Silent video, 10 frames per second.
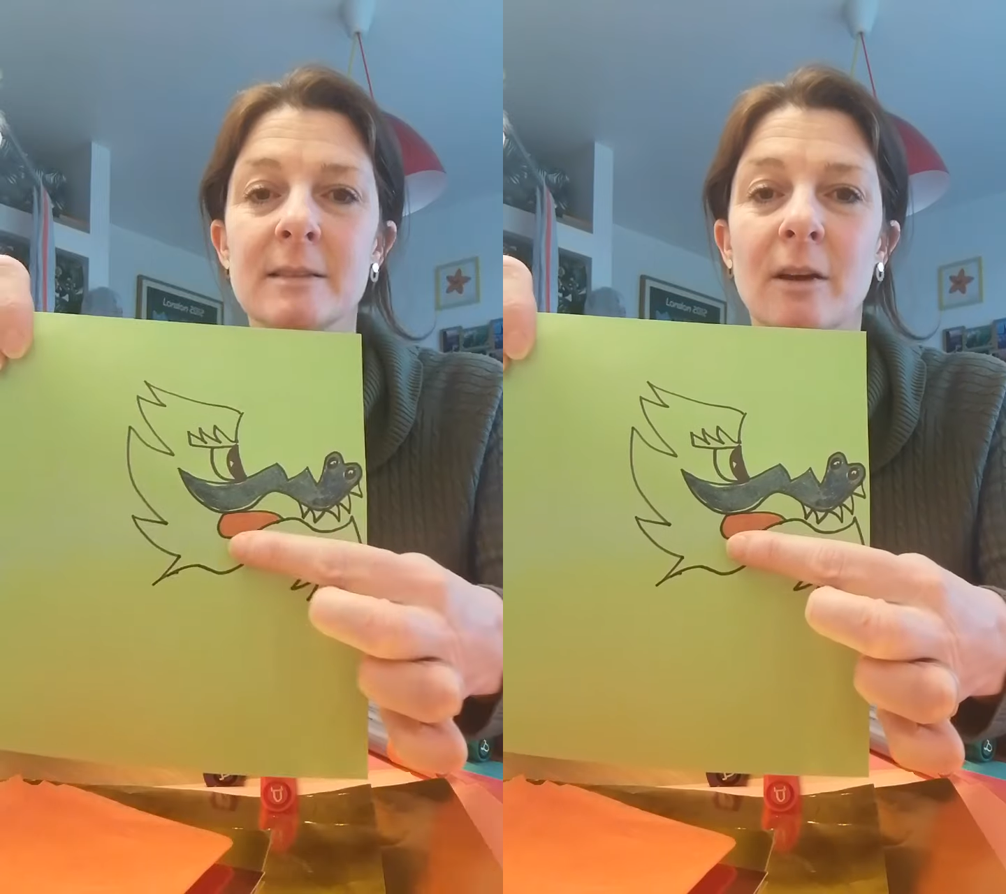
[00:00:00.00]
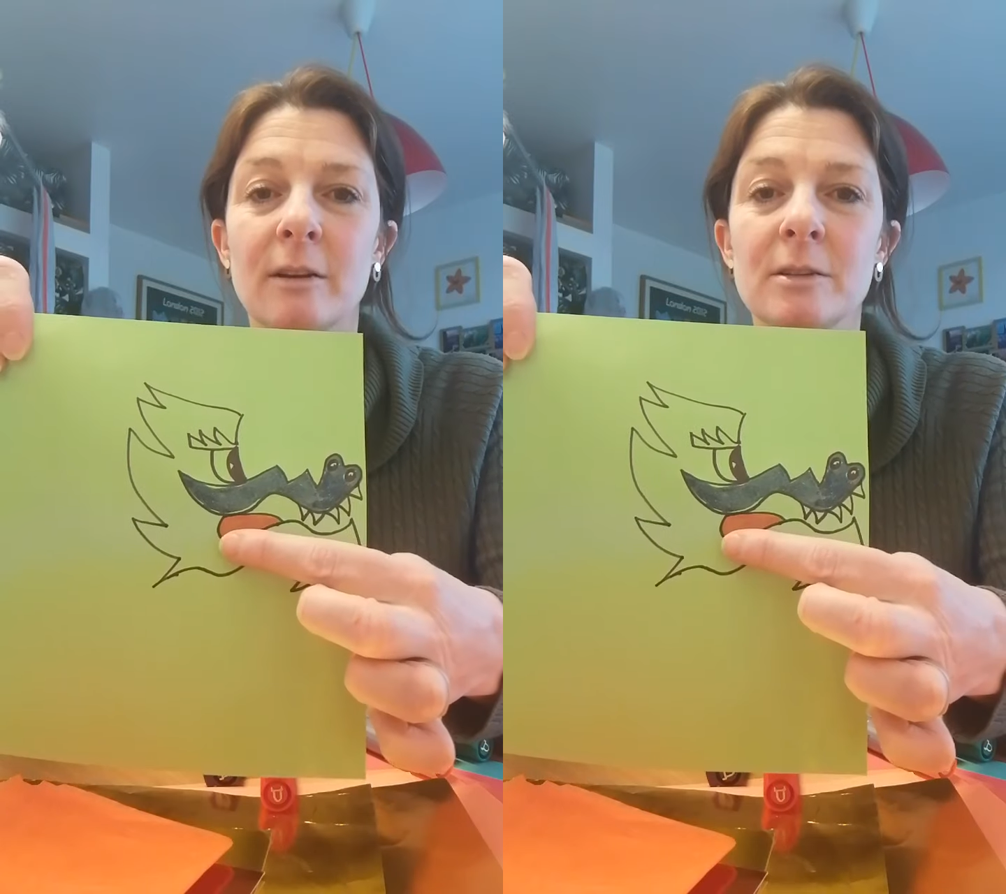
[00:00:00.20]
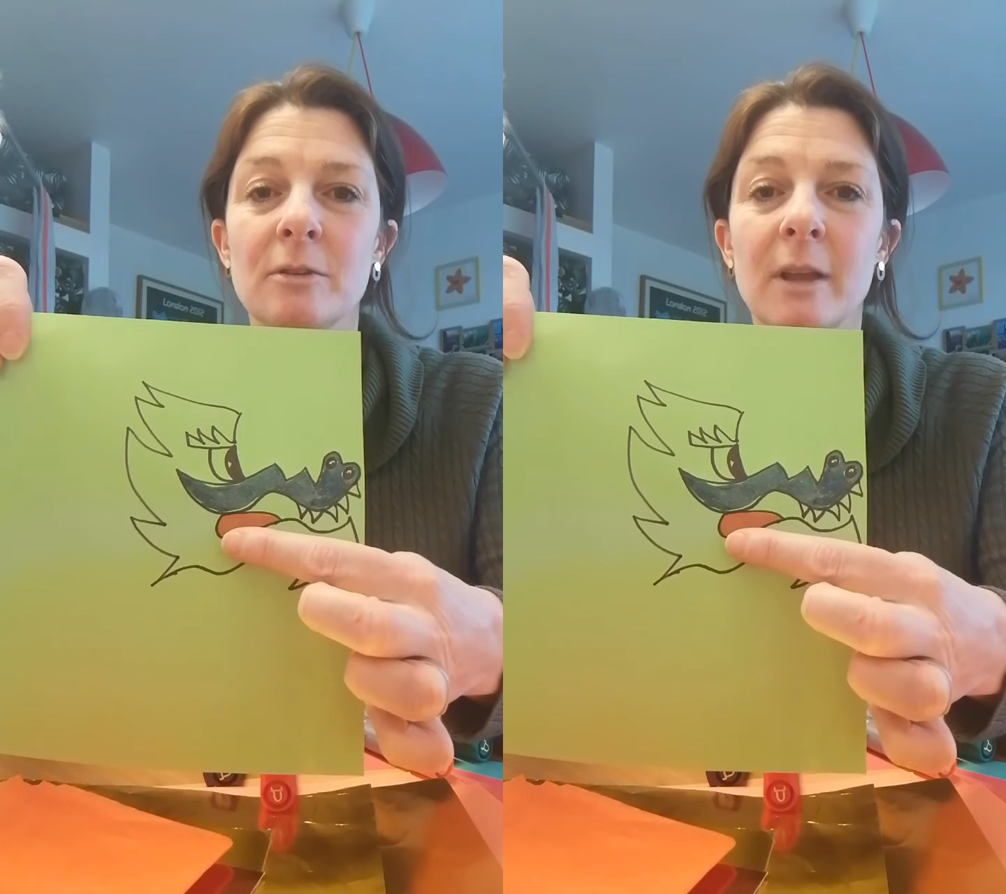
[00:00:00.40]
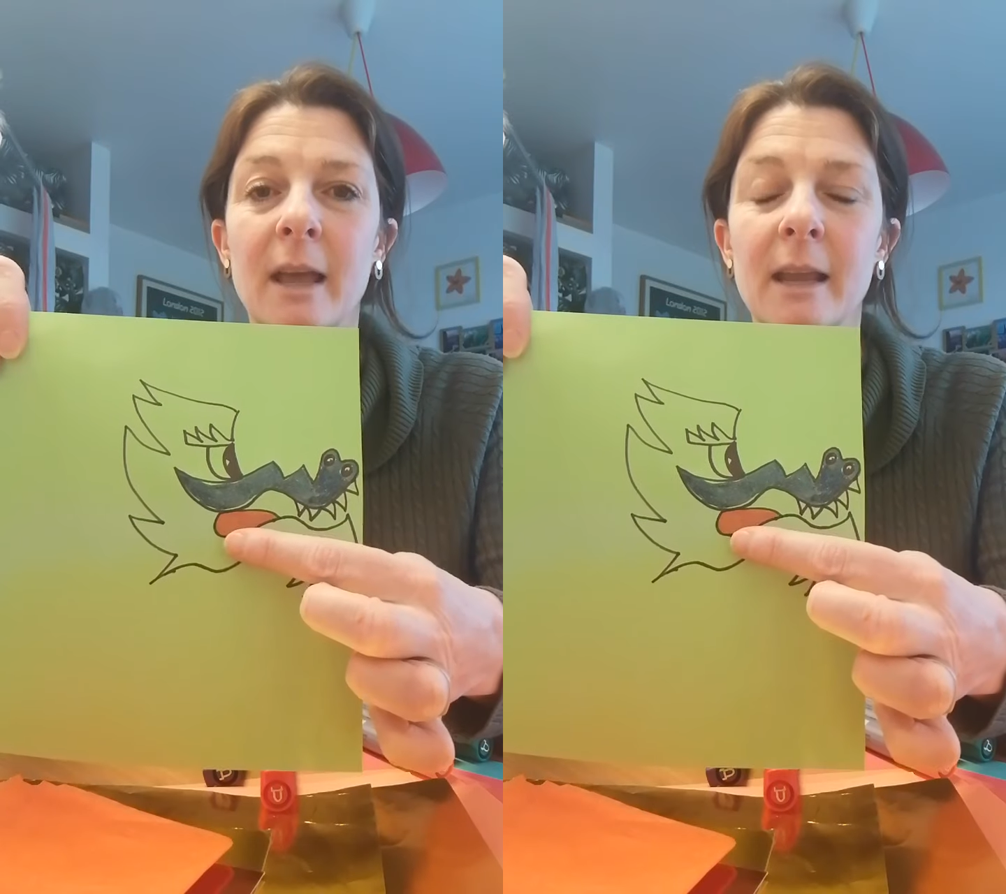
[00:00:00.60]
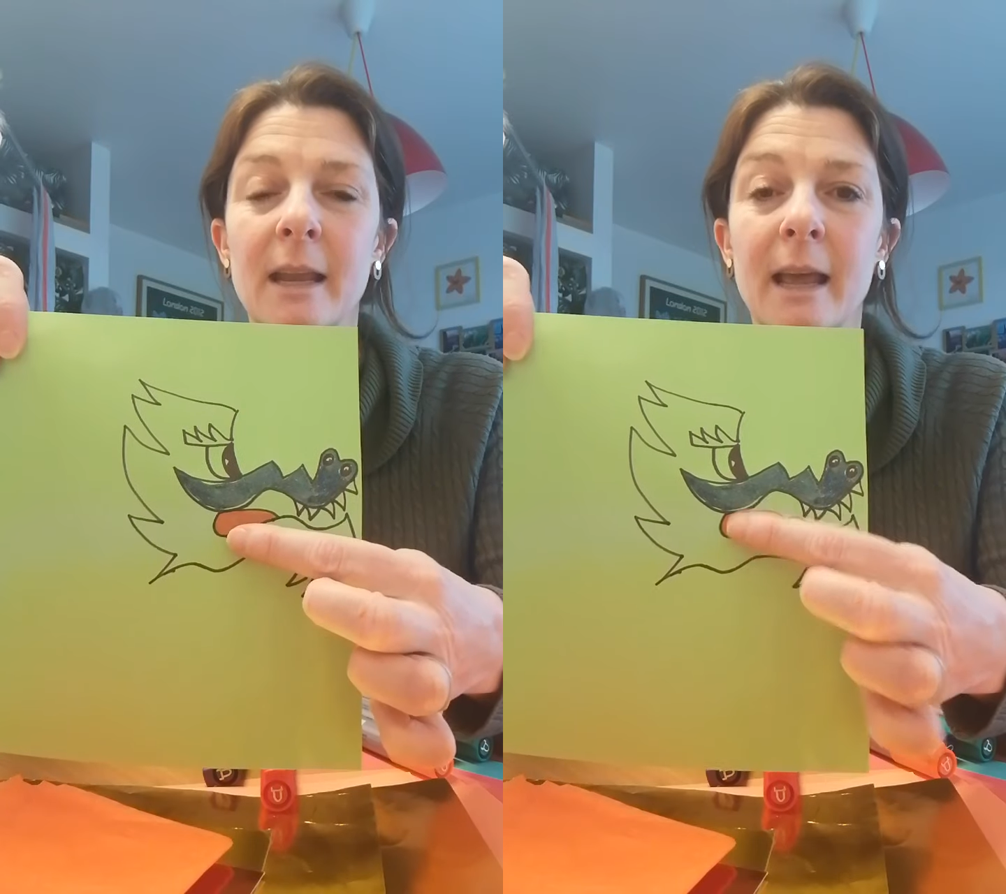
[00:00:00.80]
it's got a tongue
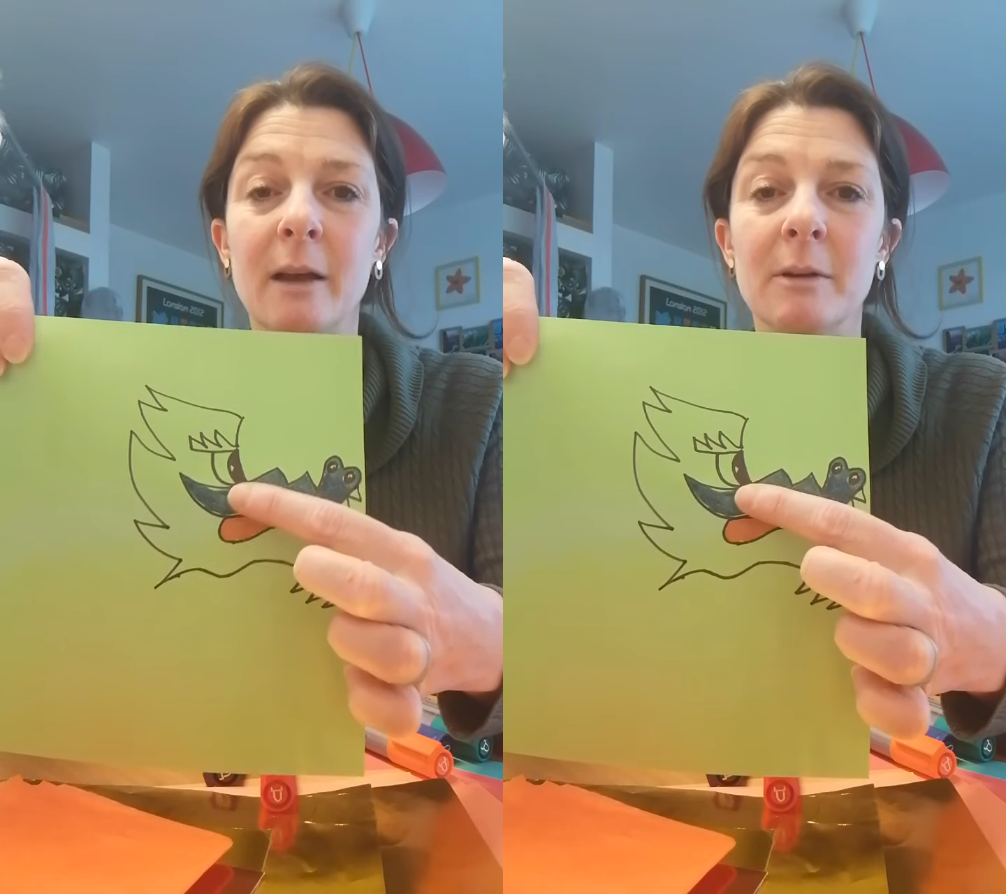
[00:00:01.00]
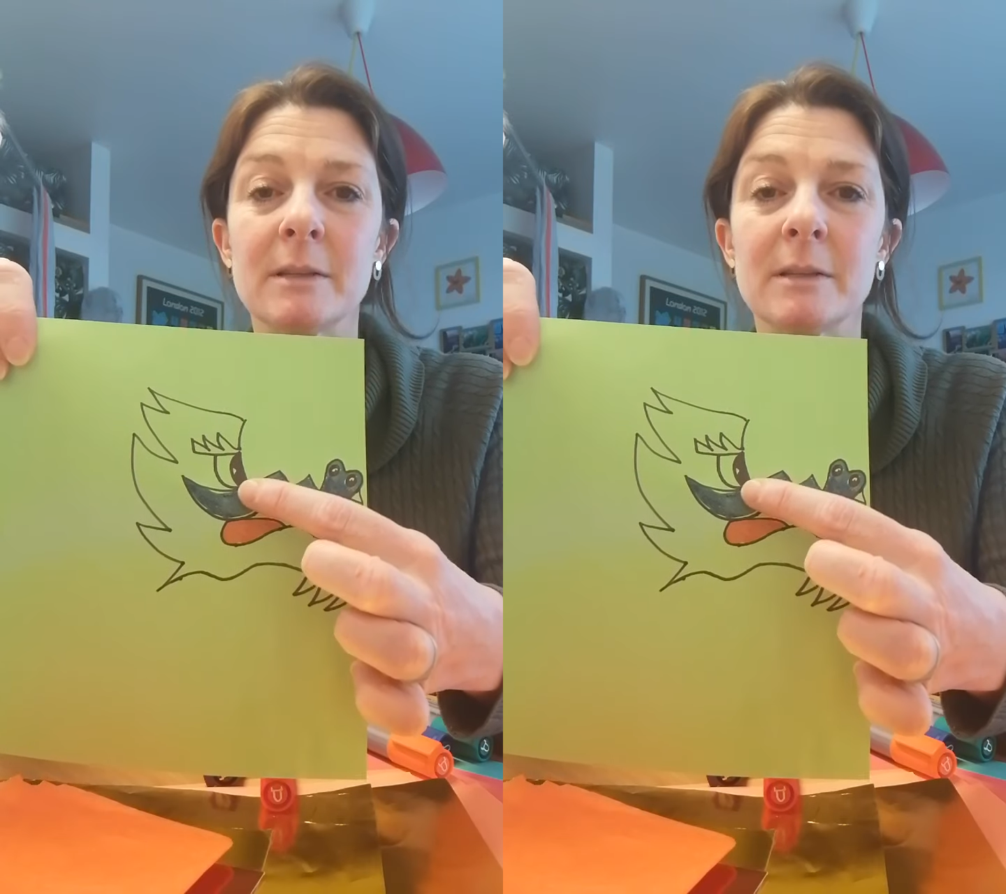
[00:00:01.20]
hanging out,